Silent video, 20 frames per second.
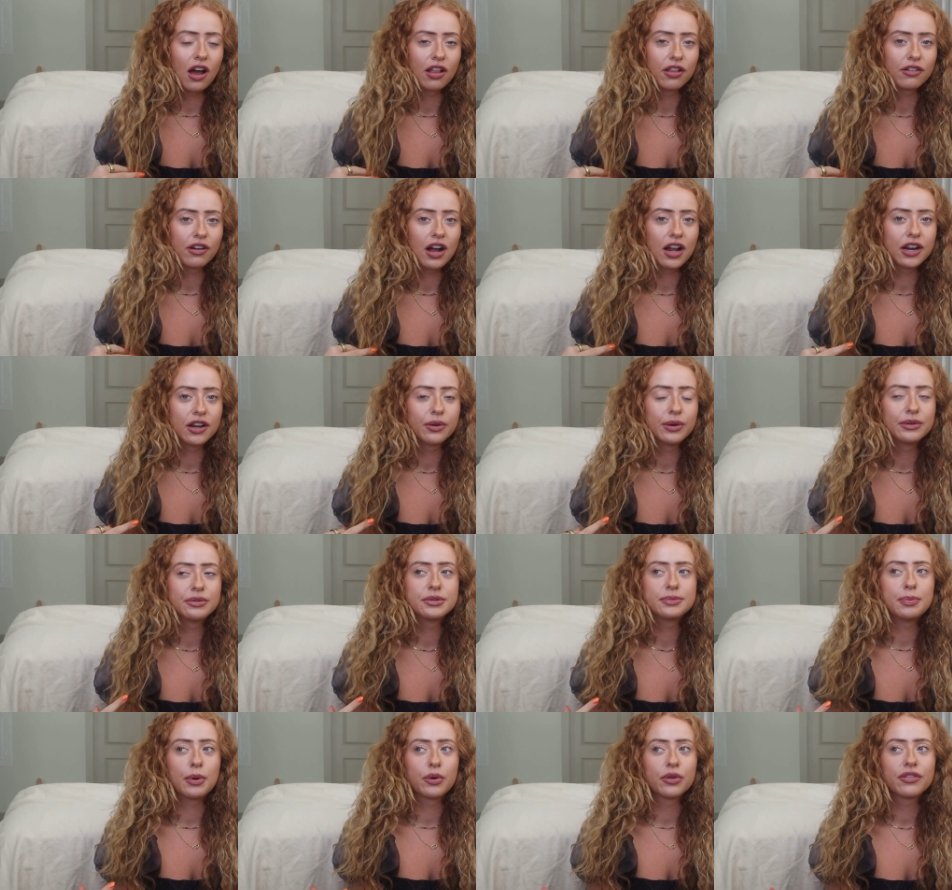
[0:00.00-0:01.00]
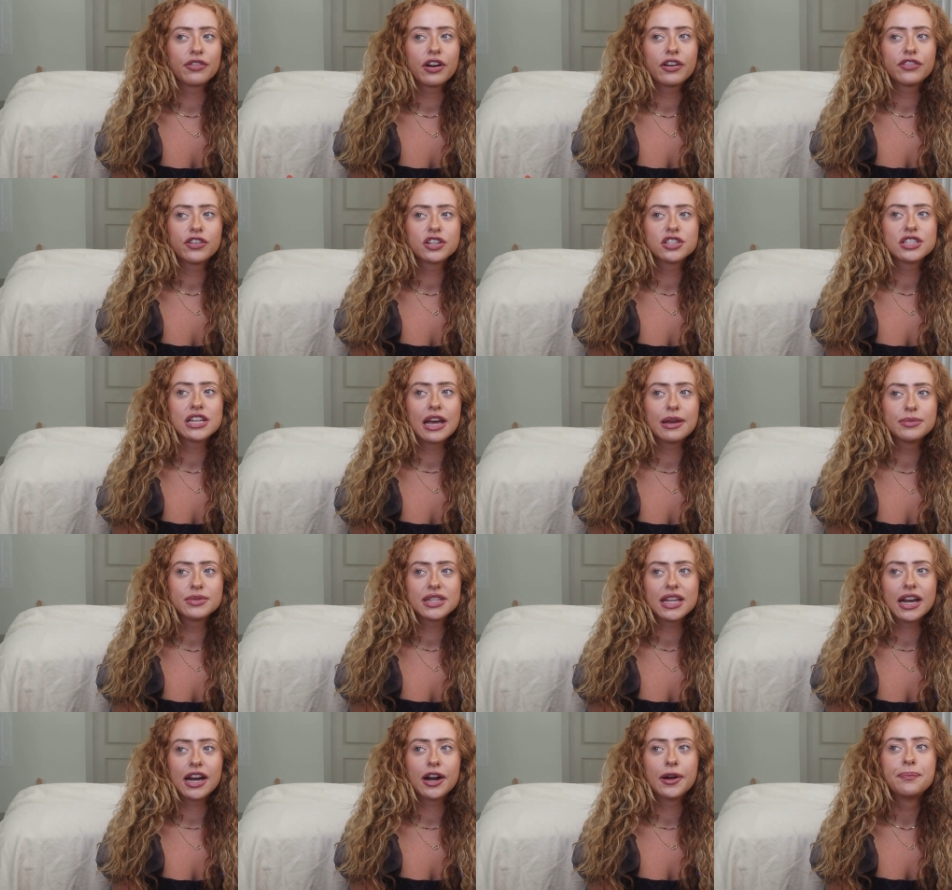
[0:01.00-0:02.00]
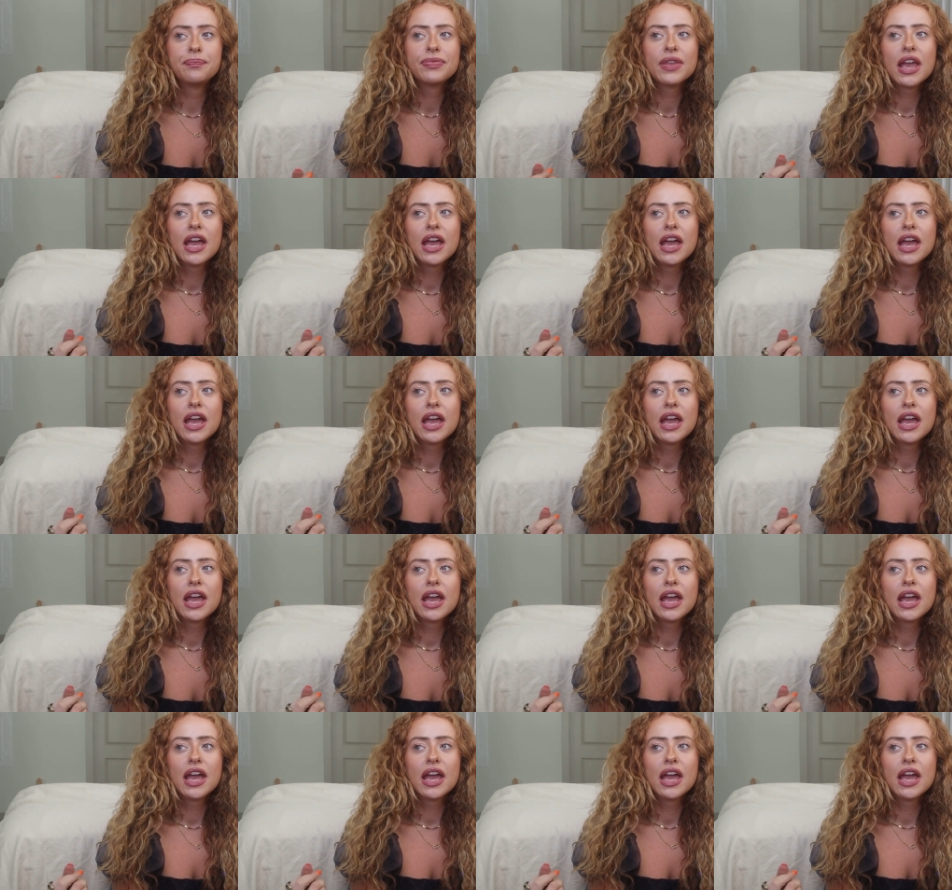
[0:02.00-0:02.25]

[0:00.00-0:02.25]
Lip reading: Colorado. It was both of our first times there.